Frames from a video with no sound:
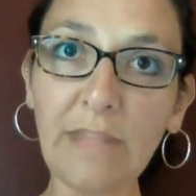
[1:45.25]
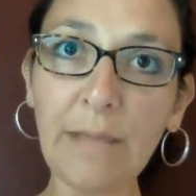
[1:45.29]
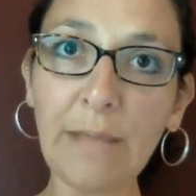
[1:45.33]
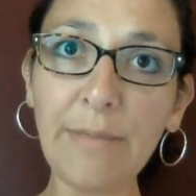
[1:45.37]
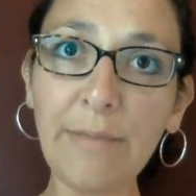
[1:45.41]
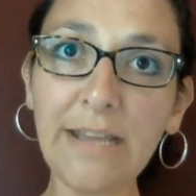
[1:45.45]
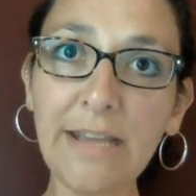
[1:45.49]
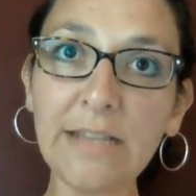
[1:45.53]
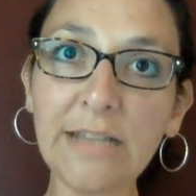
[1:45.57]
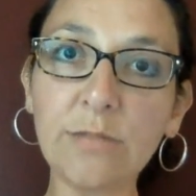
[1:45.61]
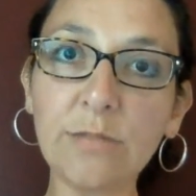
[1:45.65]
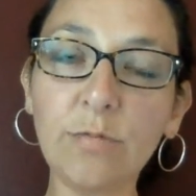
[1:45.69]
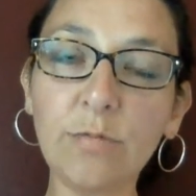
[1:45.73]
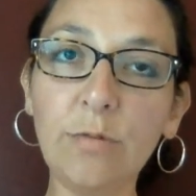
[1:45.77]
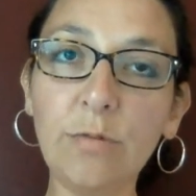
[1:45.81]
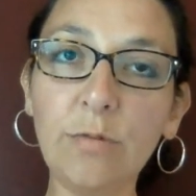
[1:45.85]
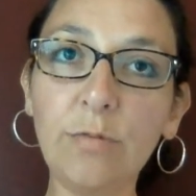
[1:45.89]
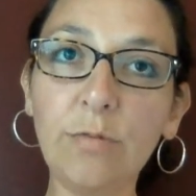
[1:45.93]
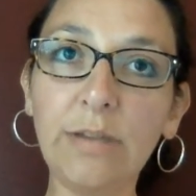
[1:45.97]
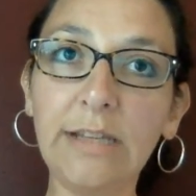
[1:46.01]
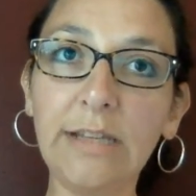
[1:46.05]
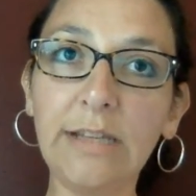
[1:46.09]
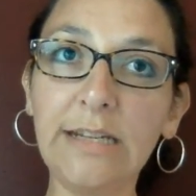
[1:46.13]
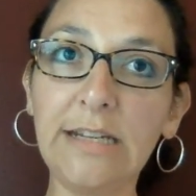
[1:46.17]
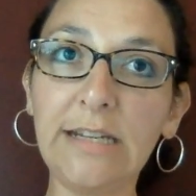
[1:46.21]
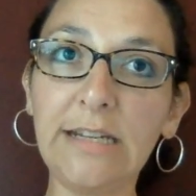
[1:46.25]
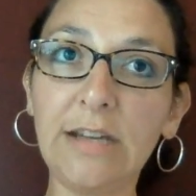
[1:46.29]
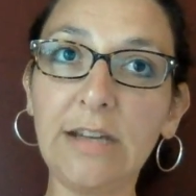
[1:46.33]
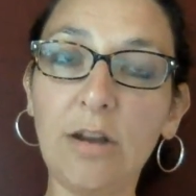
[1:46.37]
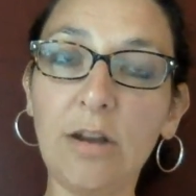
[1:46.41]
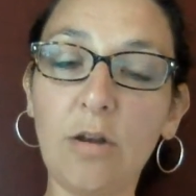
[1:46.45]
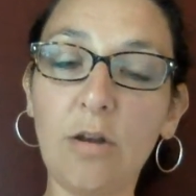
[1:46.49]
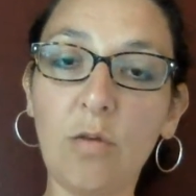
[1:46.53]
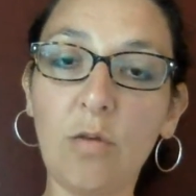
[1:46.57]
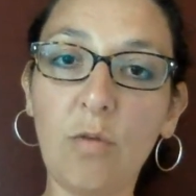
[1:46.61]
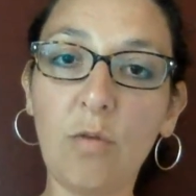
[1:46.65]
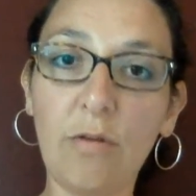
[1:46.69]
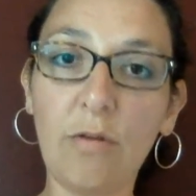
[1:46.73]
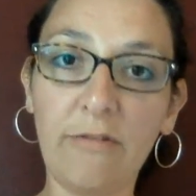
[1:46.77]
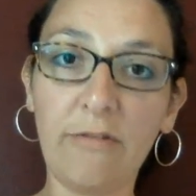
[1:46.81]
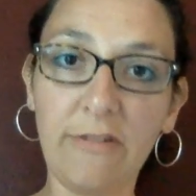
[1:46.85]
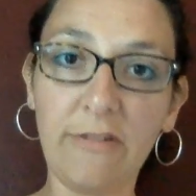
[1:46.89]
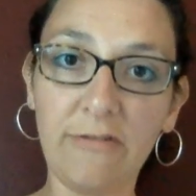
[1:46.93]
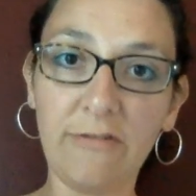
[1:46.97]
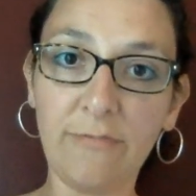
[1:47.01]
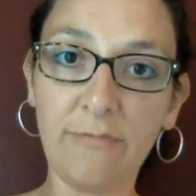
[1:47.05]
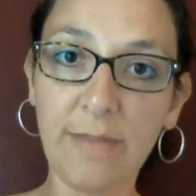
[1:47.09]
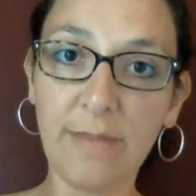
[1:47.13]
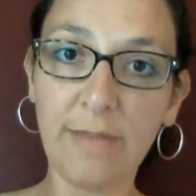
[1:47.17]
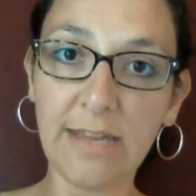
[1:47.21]
because we really need to know where
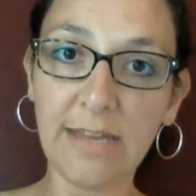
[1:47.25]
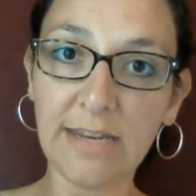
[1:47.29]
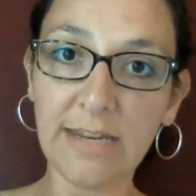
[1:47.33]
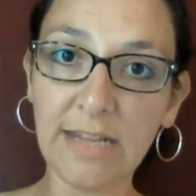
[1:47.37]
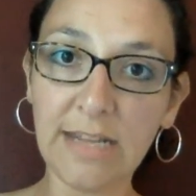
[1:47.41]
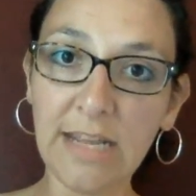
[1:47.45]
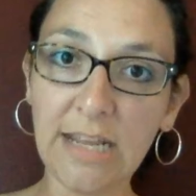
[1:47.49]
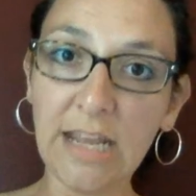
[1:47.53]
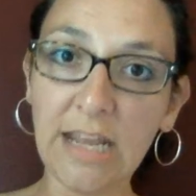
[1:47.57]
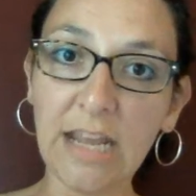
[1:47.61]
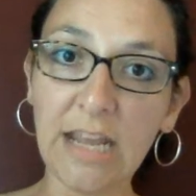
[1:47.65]
we've been